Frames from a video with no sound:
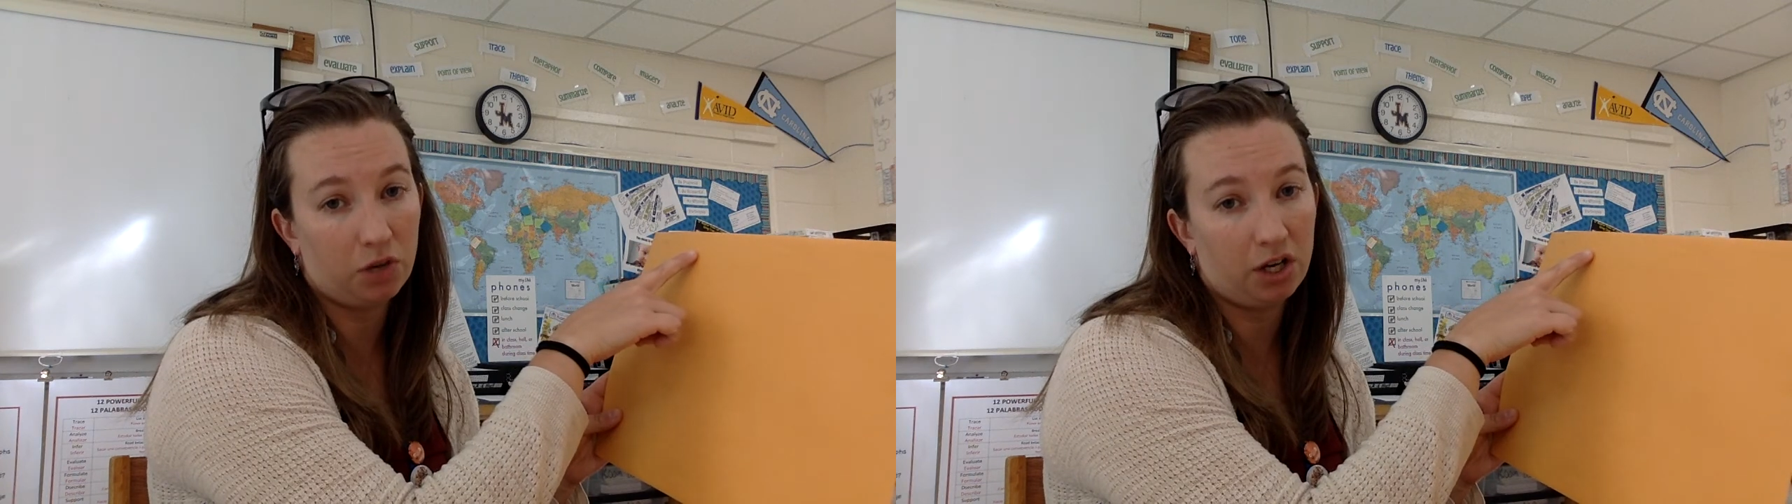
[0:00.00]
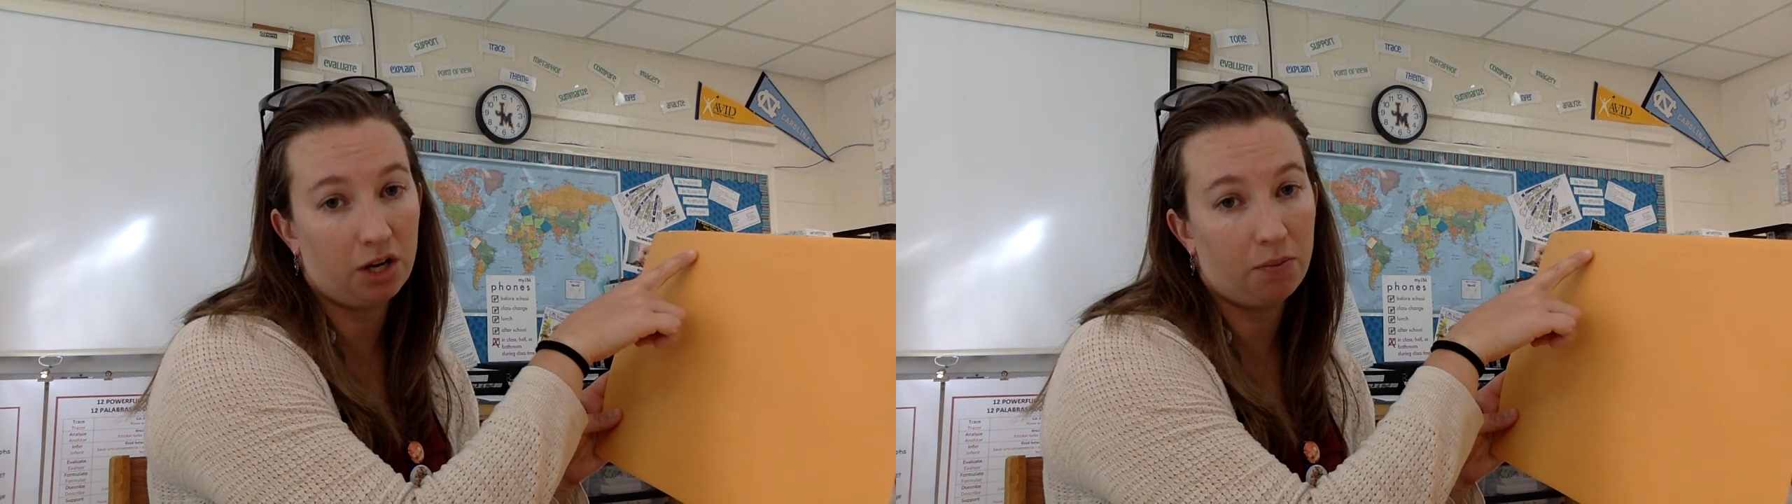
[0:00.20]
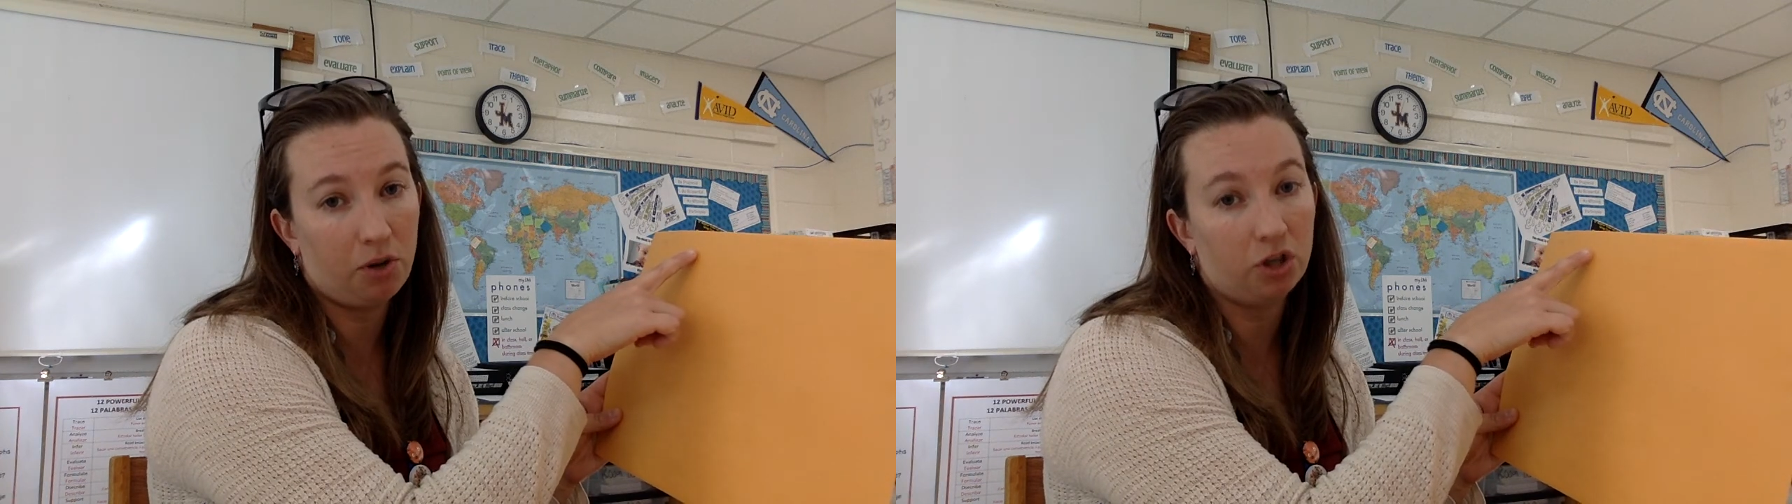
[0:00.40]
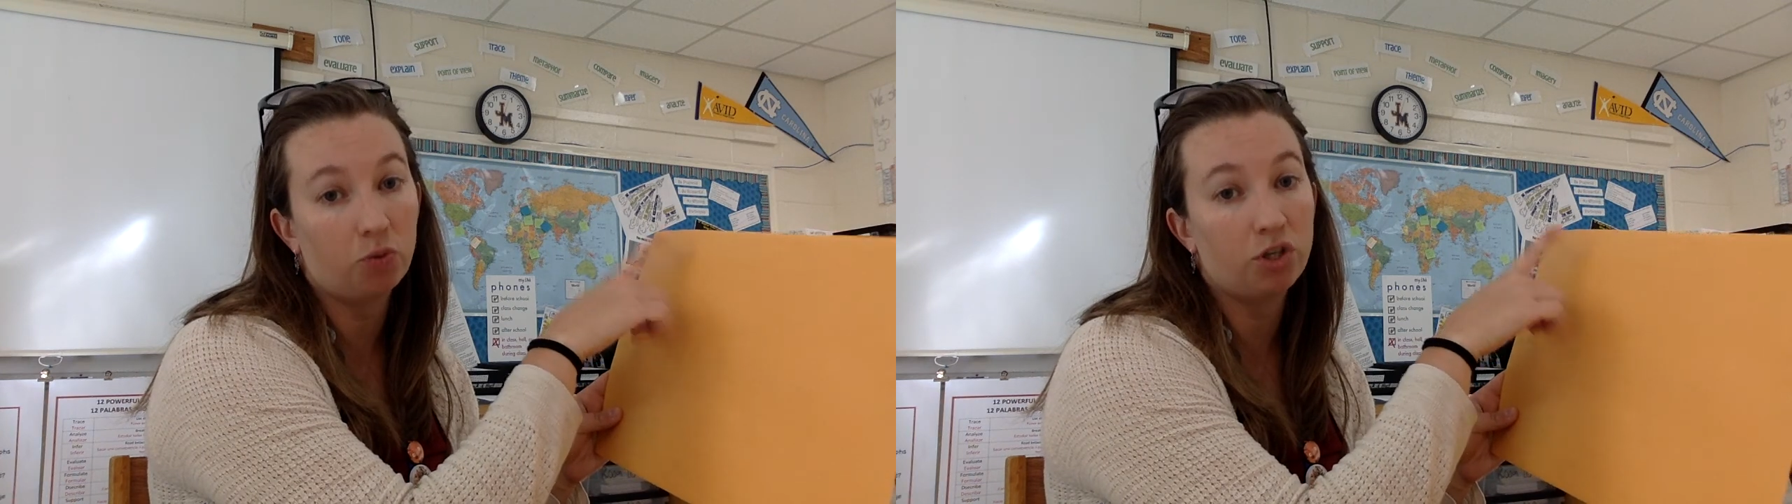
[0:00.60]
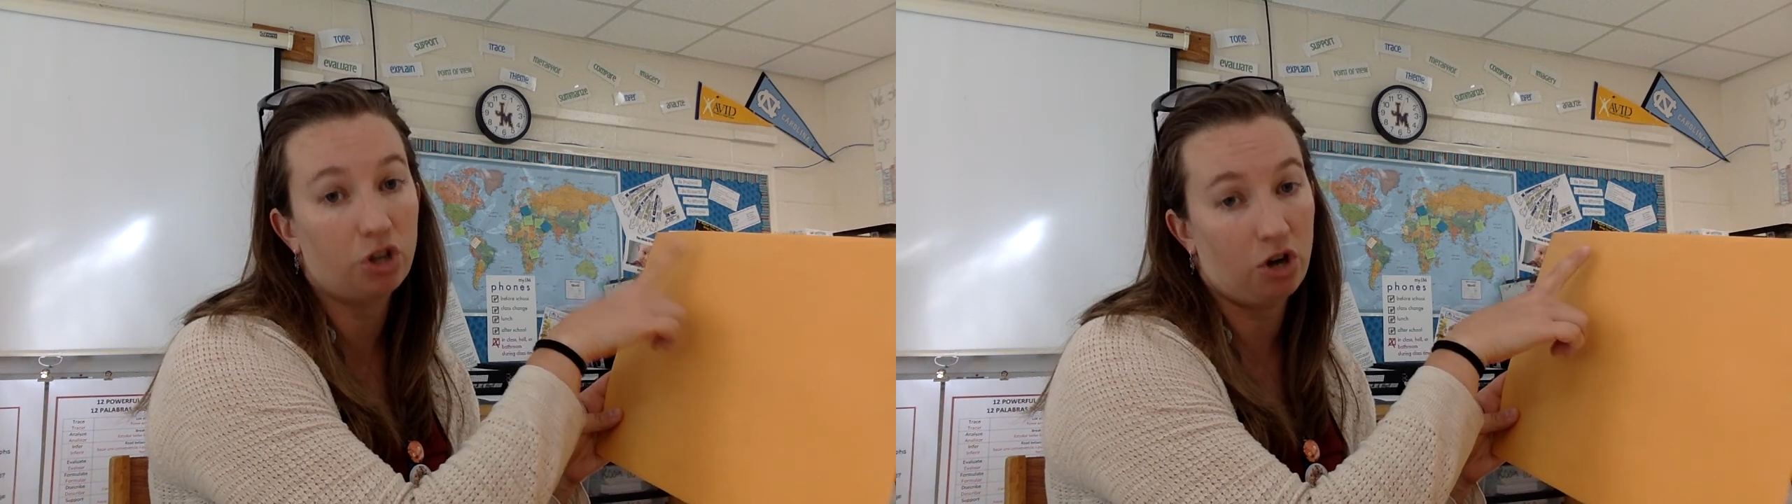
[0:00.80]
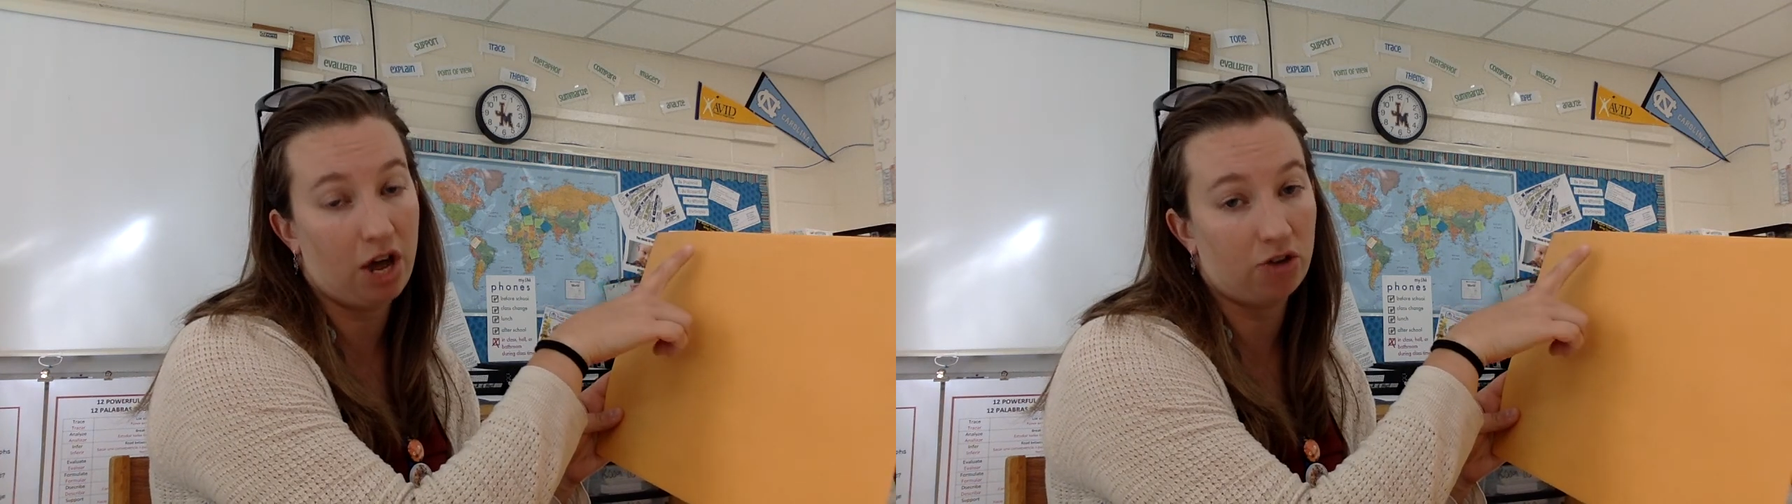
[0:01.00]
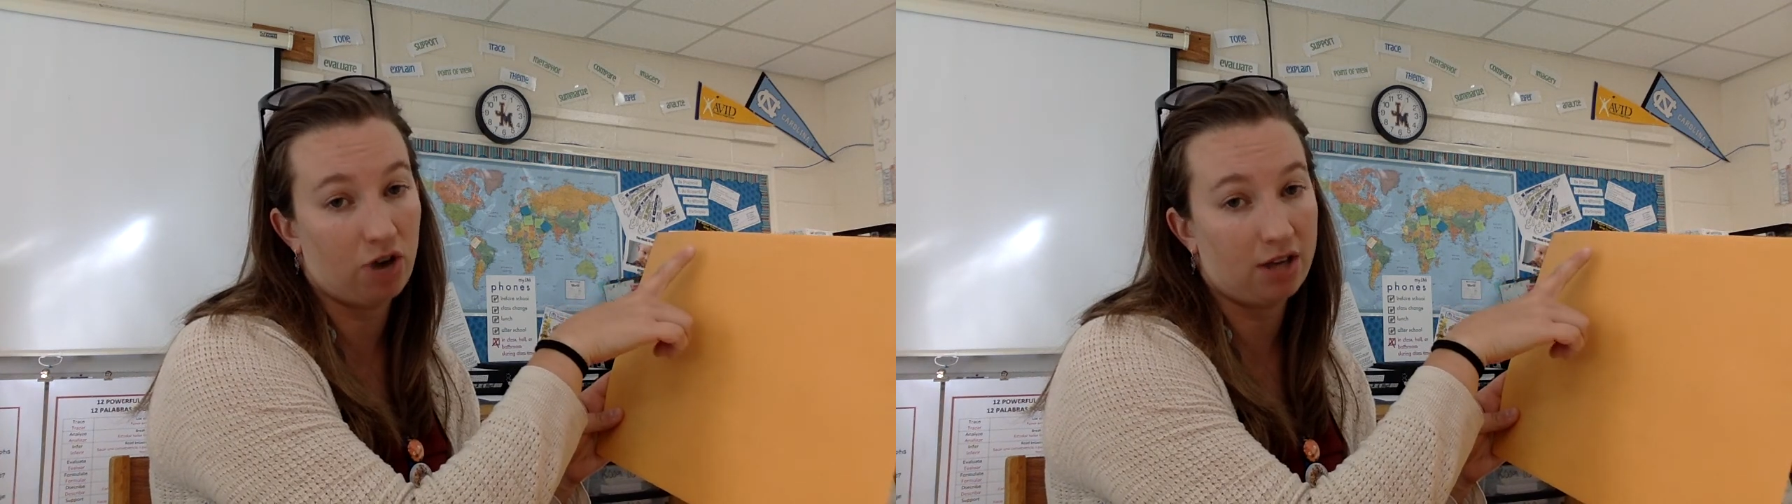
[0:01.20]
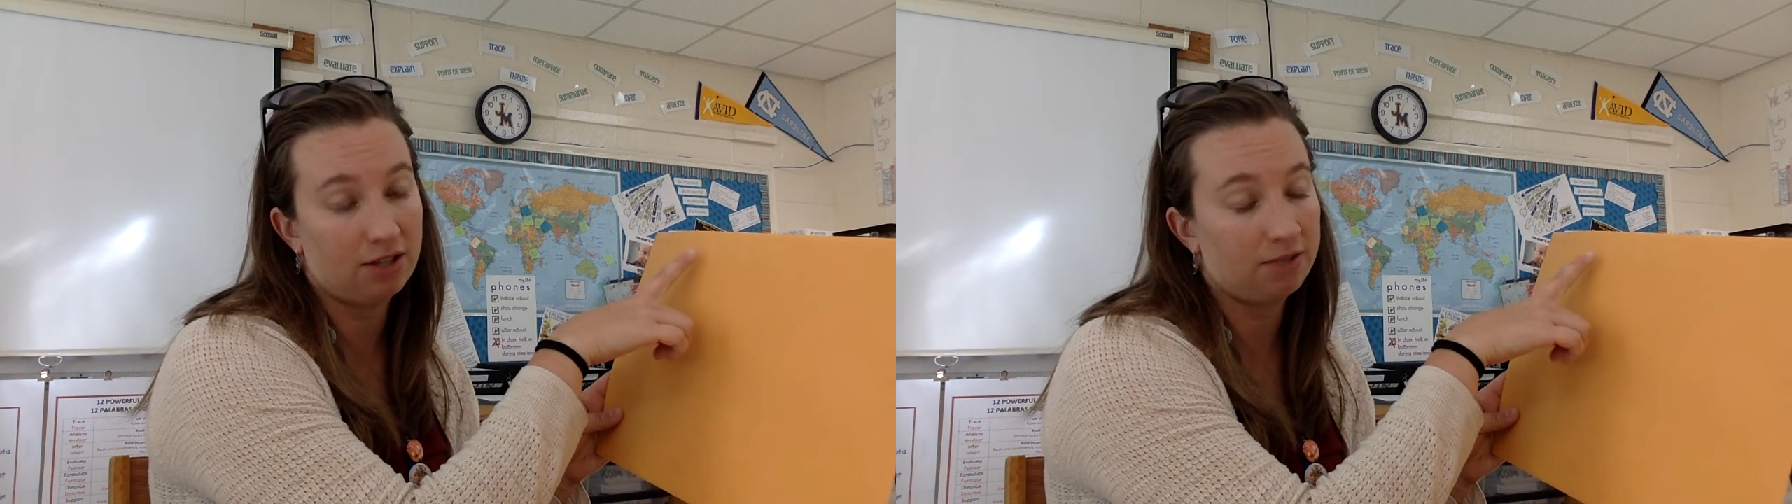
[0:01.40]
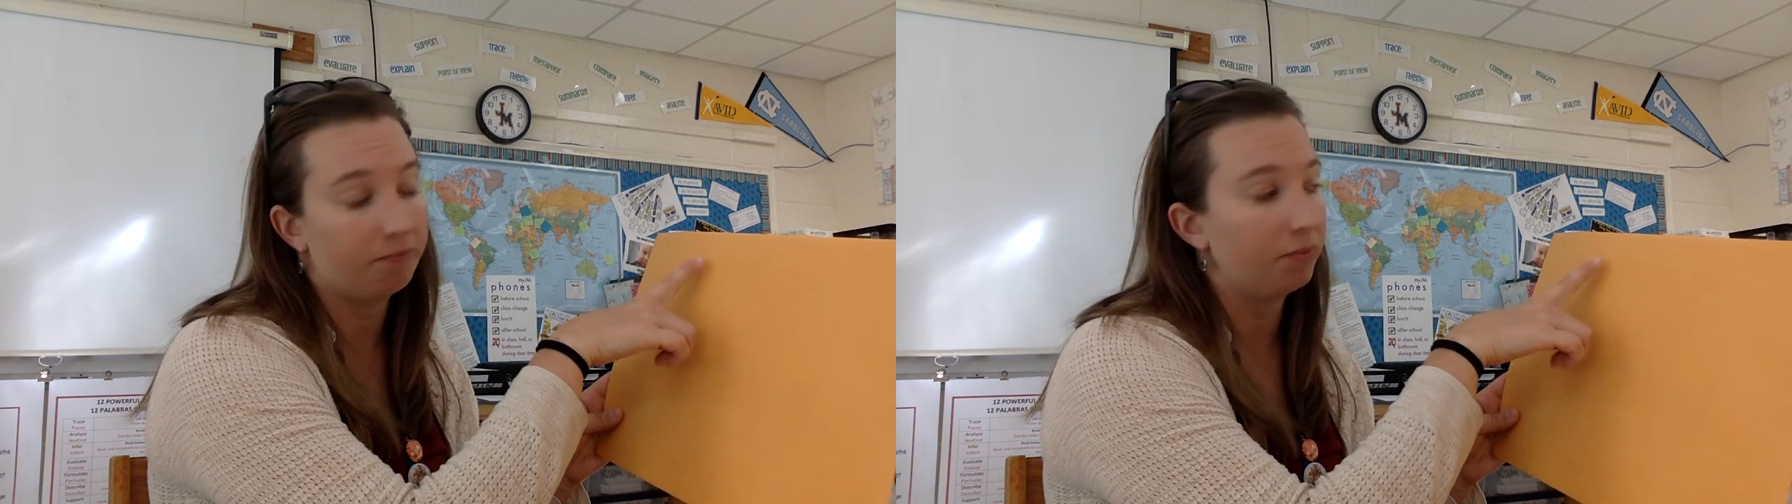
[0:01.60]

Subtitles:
you're going to put your return address.